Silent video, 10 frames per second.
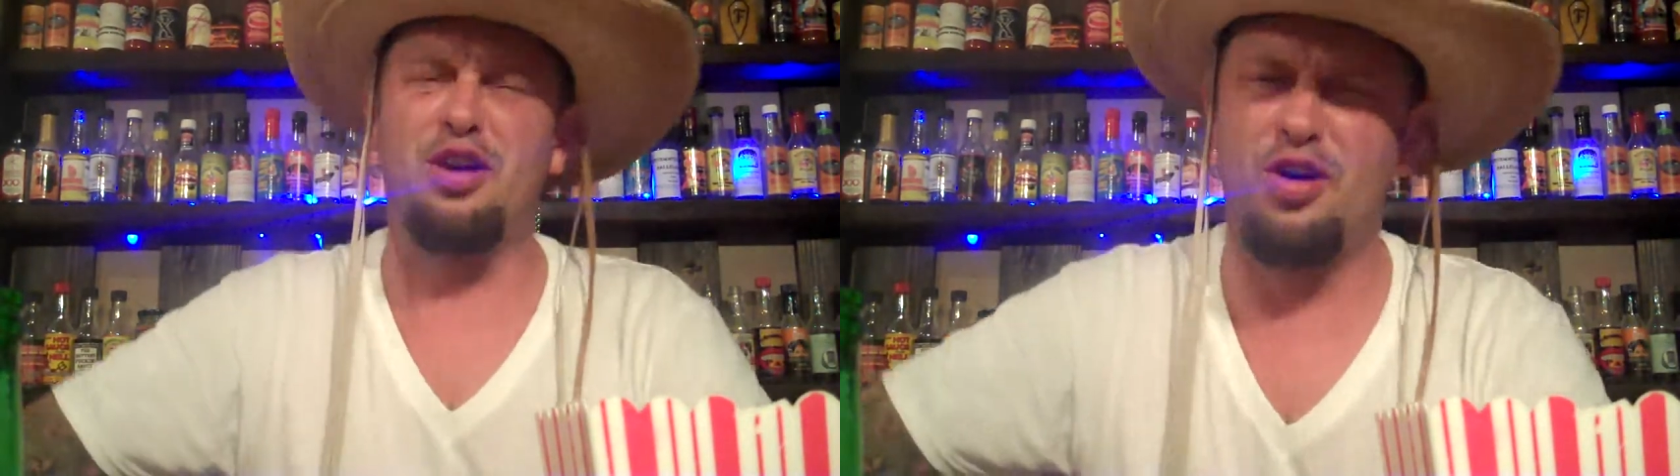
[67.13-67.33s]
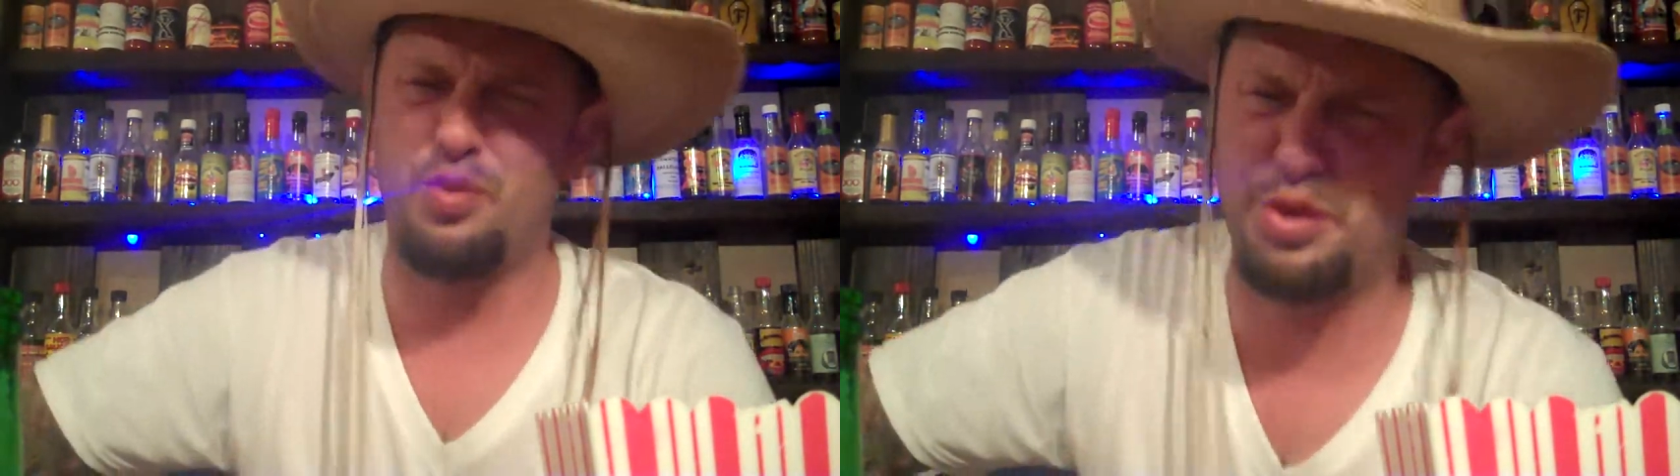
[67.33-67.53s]

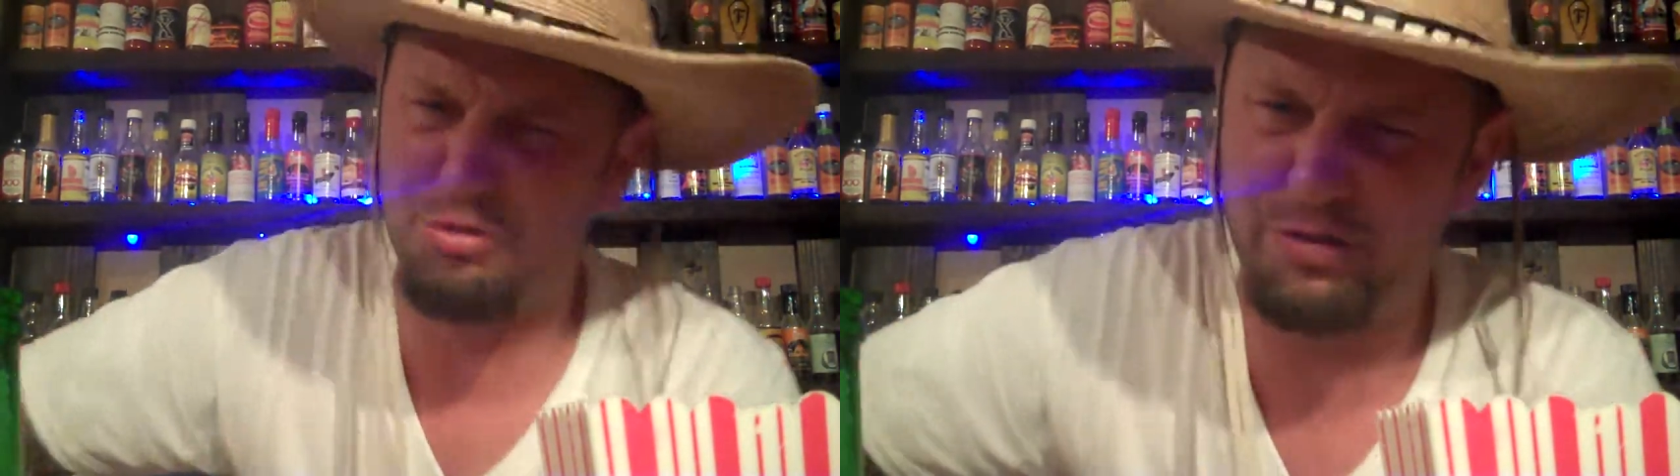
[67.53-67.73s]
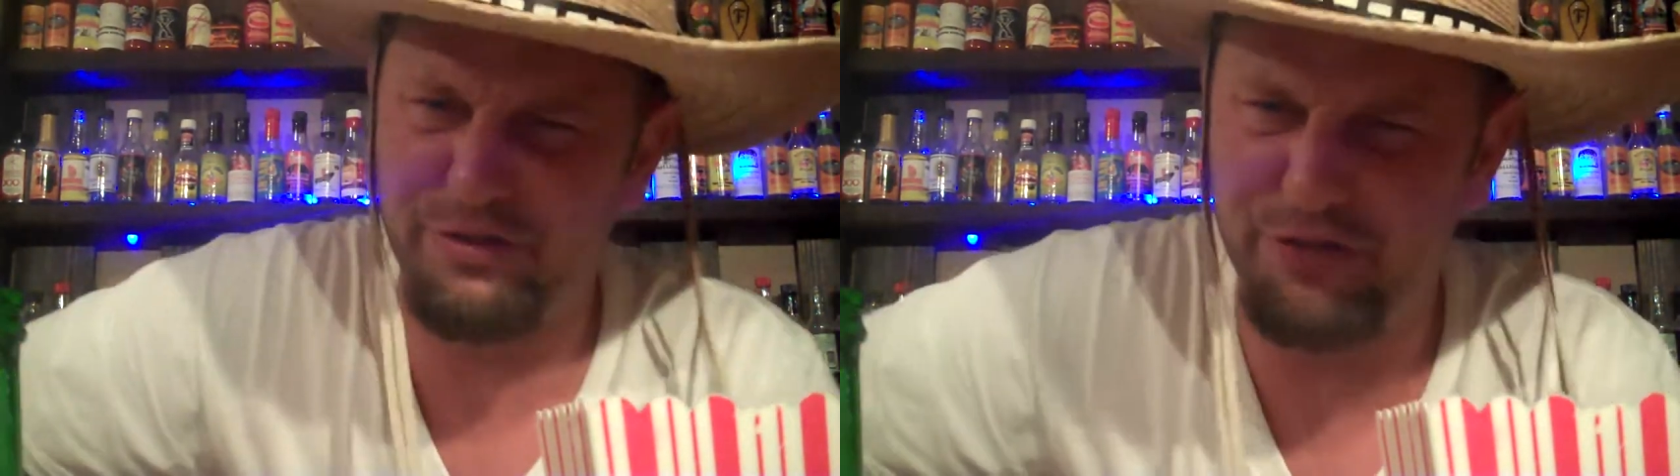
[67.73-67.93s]
y'all with a
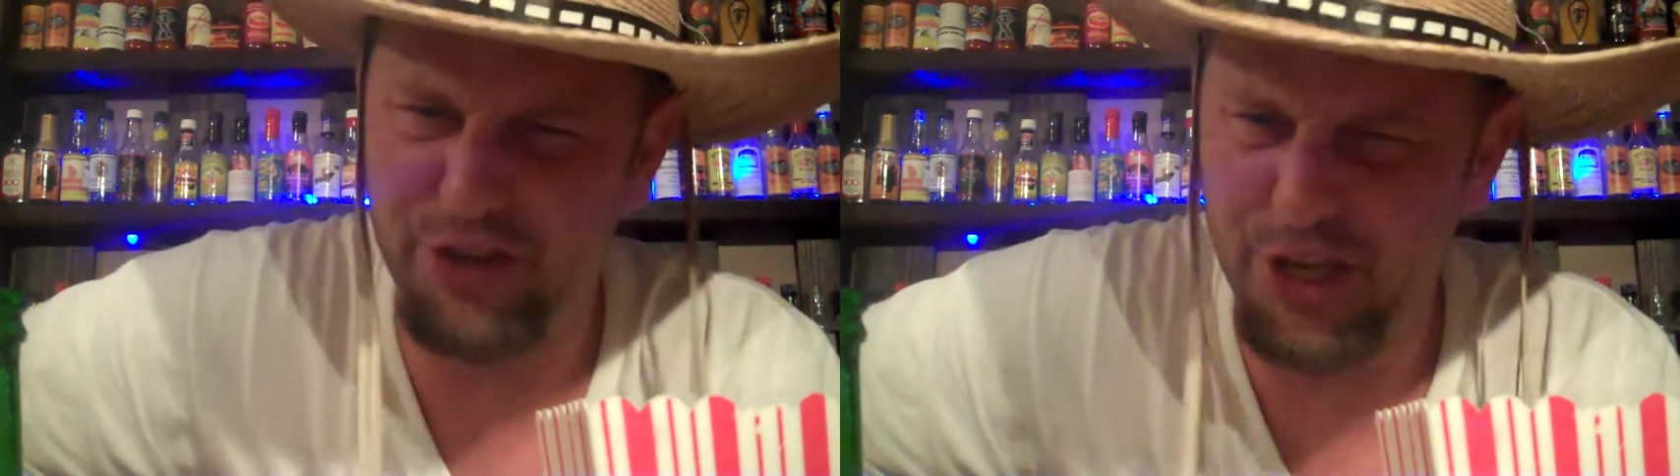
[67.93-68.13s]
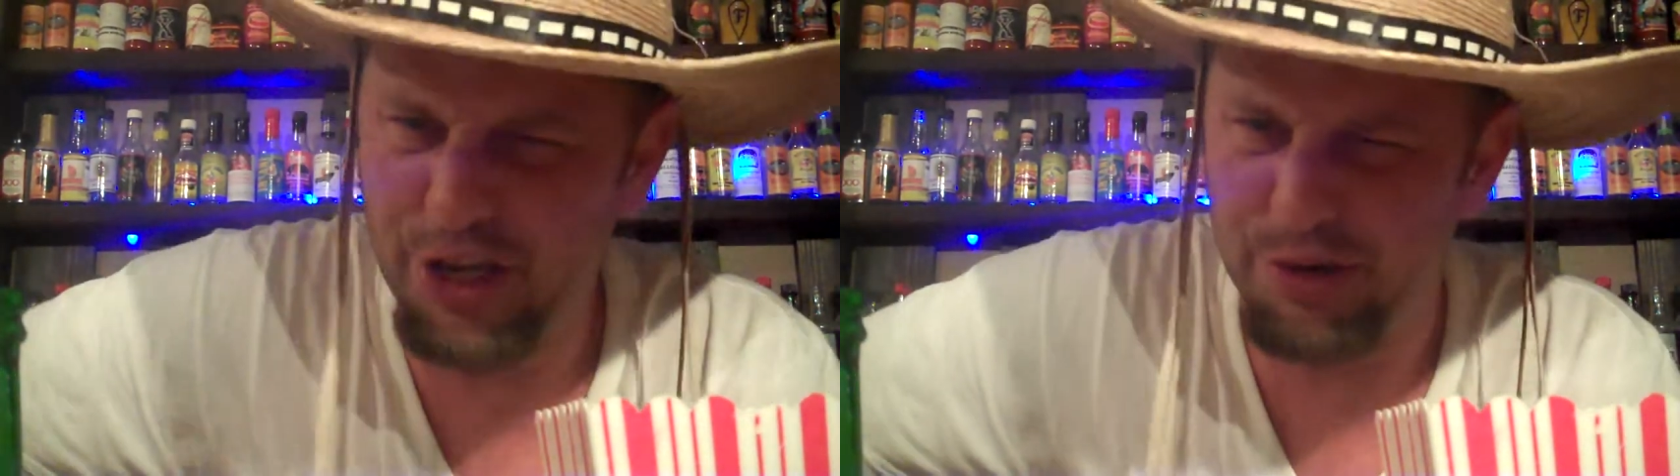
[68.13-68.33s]

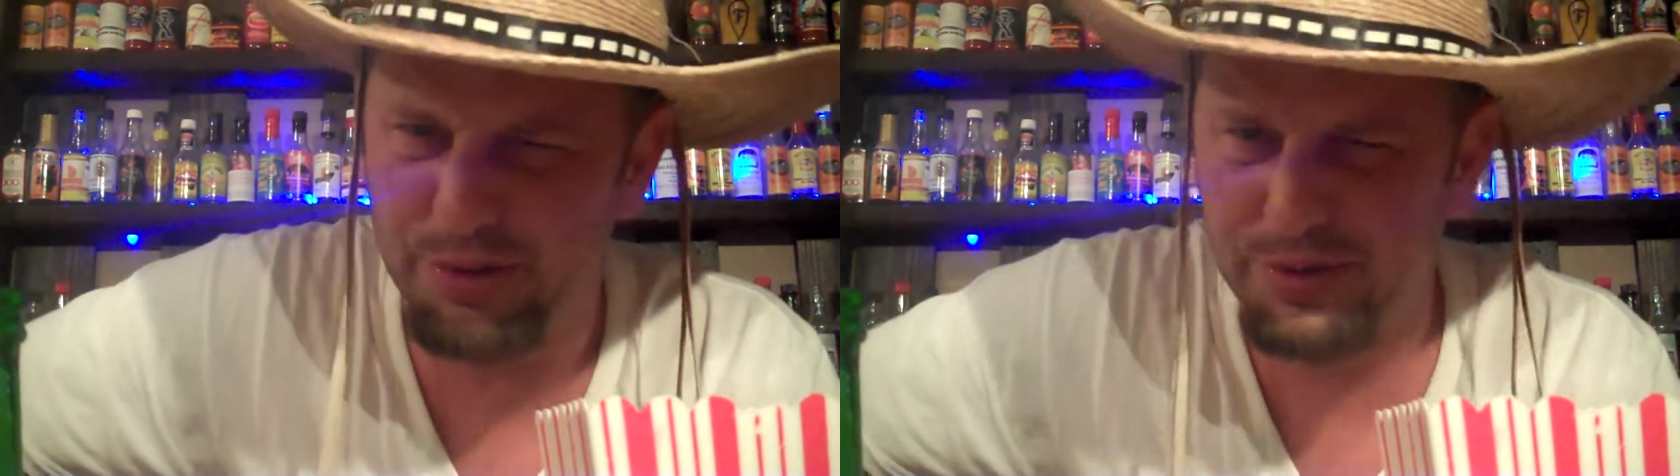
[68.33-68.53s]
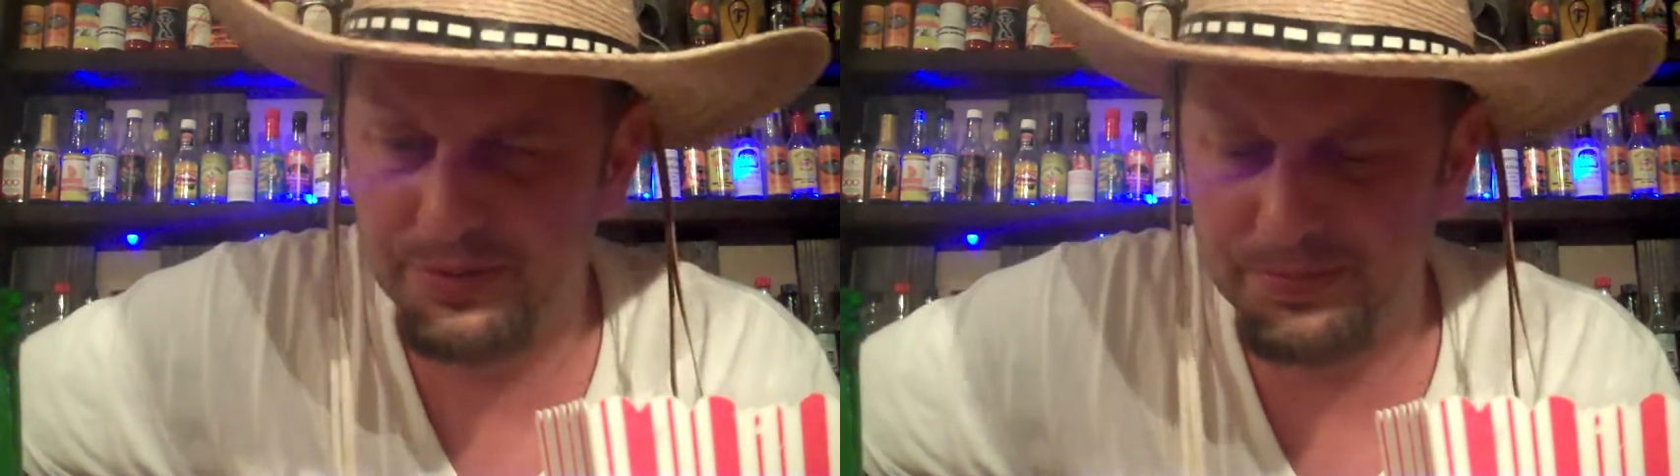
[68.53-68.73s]
review